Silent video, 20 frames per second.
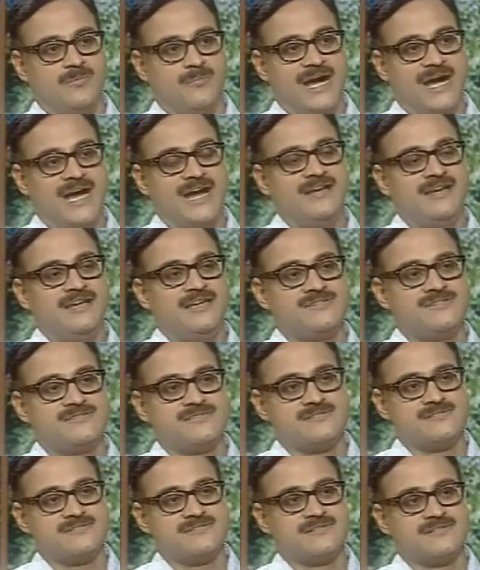man
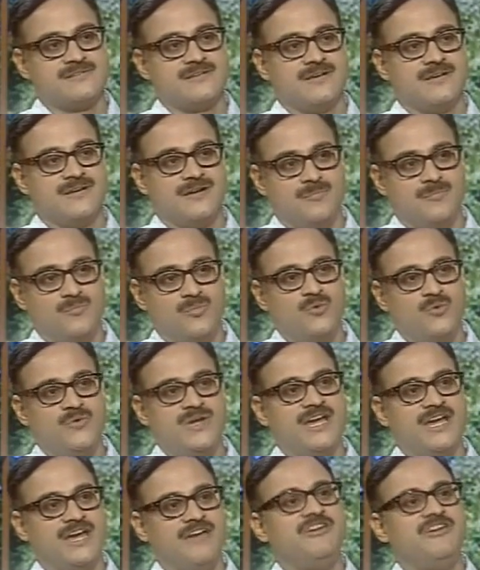is
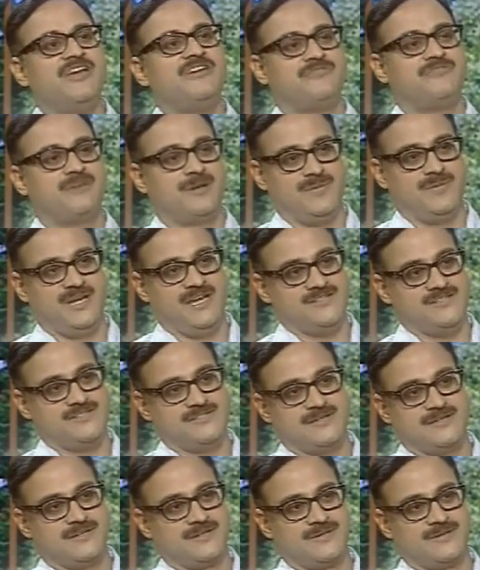moving away from
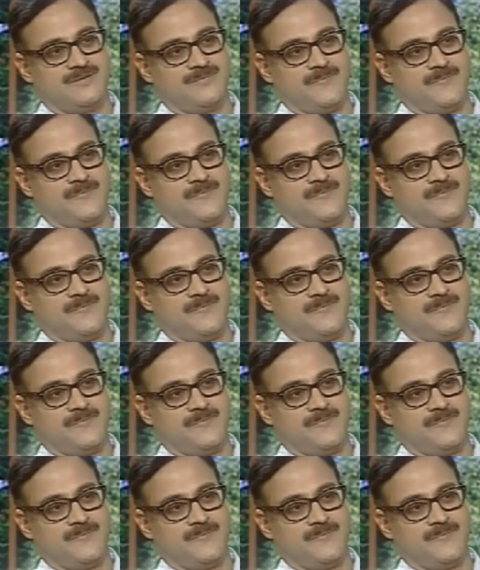nature.